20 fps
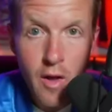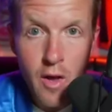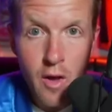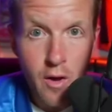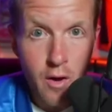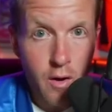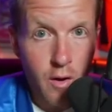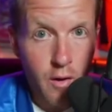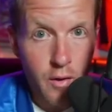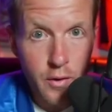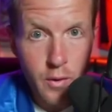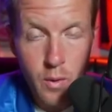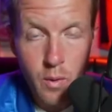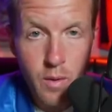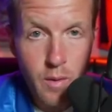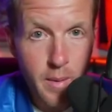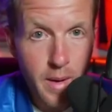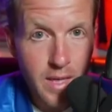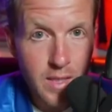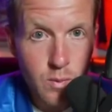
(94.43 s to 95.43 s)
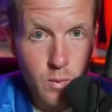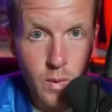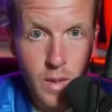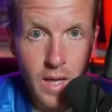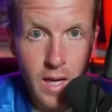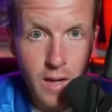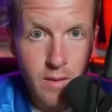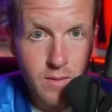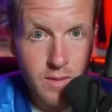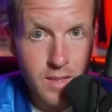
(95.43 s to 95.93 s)
all the quarterbacks went
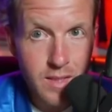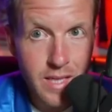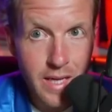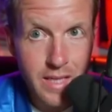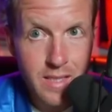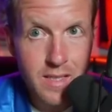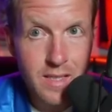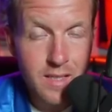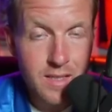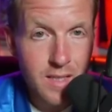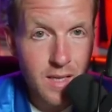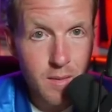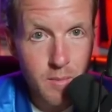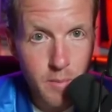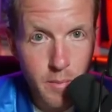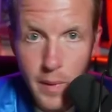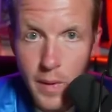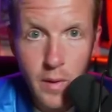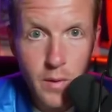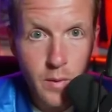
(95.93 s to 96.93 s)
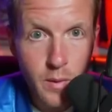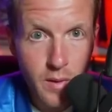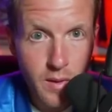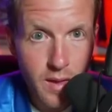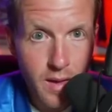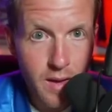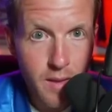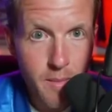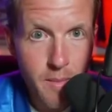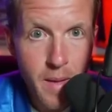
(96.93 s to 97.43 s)
out to Texas and balled with
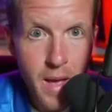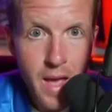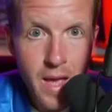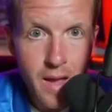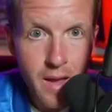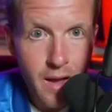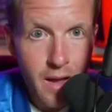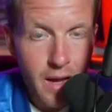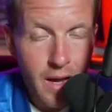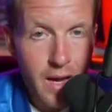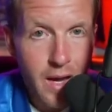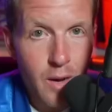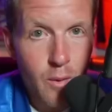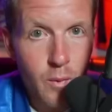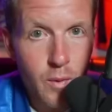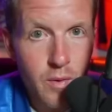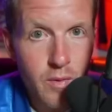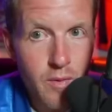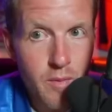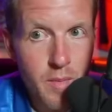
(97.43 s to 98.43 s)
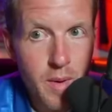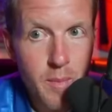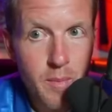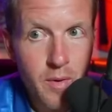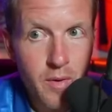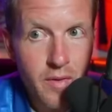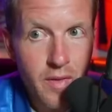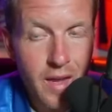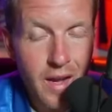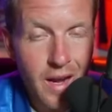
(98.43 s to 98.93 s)
him. We
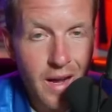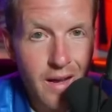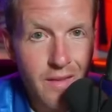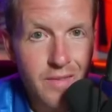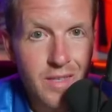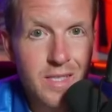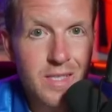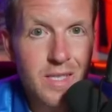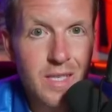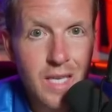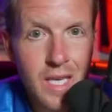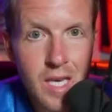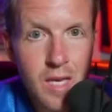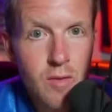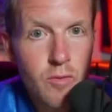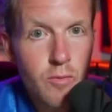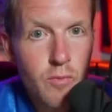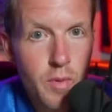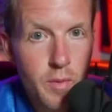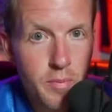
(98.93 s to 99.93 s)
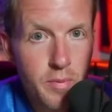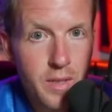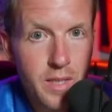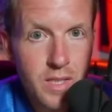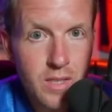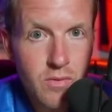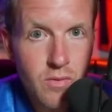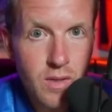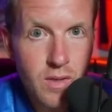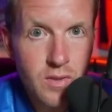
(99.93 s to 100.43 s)
remember that obviously he
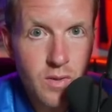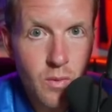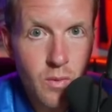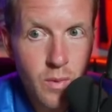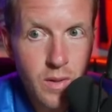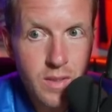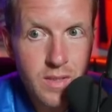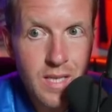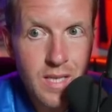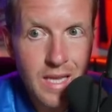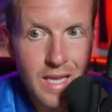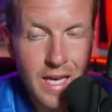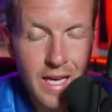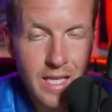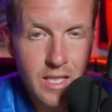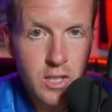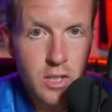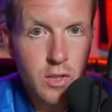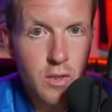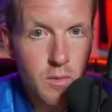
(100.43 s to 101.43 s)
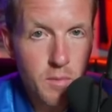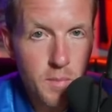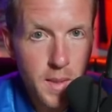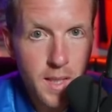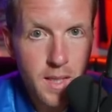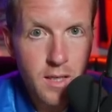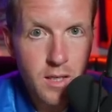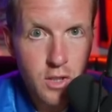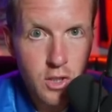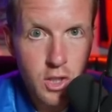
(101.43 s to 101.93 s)
replaced Russell Wilson last year
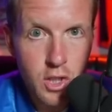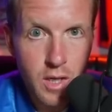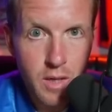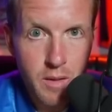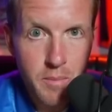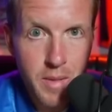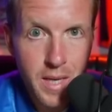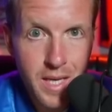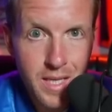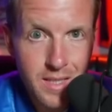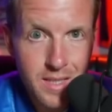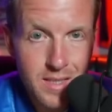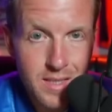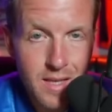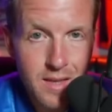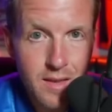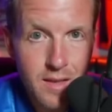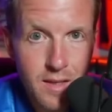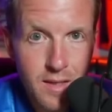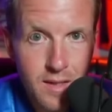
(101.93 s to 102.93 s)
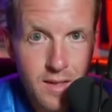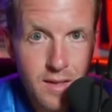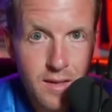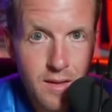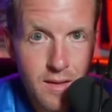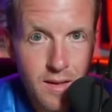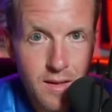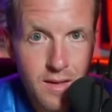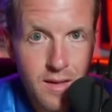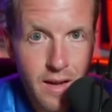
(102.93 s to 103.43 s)
because Sean Payton said that
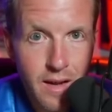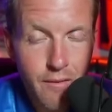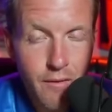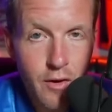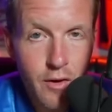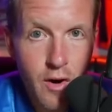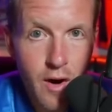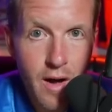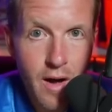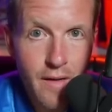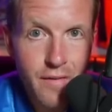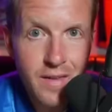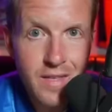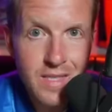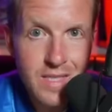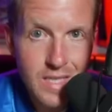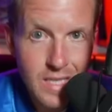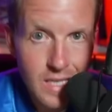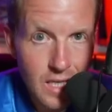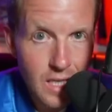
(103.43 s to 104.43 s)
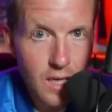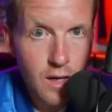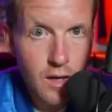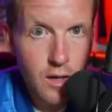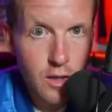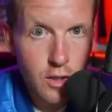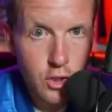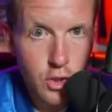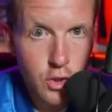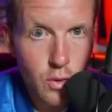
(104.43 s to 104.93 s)
the Denver offense needed
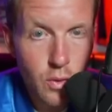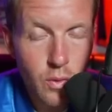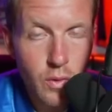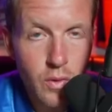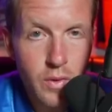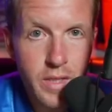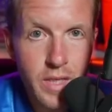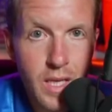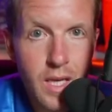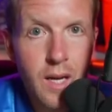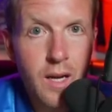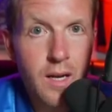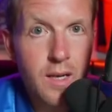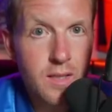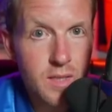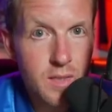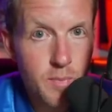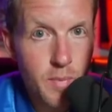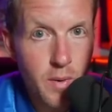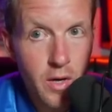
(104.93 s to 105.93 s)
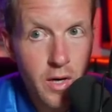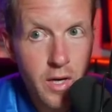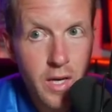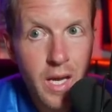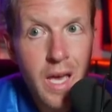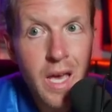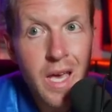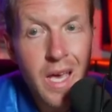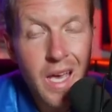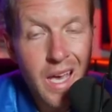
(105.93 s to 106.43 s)
a jolt, needed a spark.
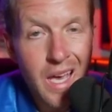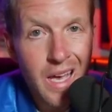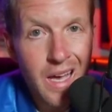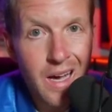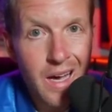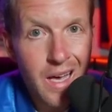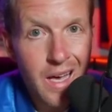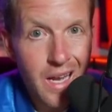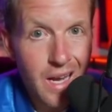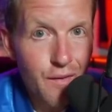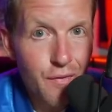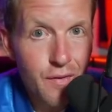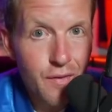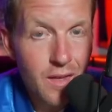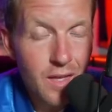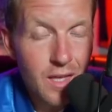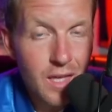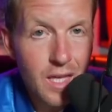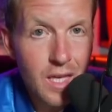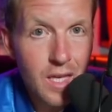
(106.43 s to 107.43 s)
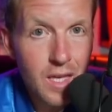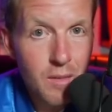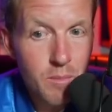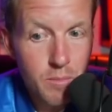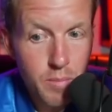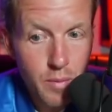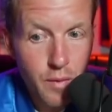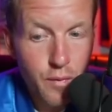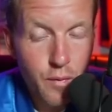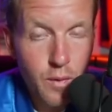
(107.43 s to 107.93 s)
And I feel like he
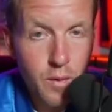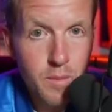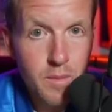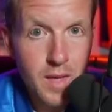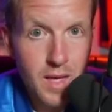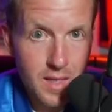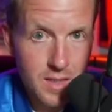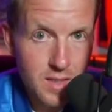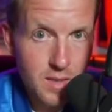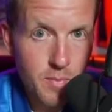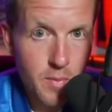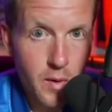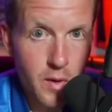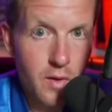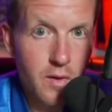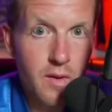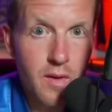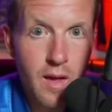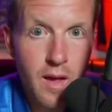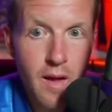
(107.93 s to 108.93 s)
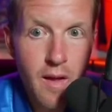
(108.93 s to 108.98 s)
performed that spark that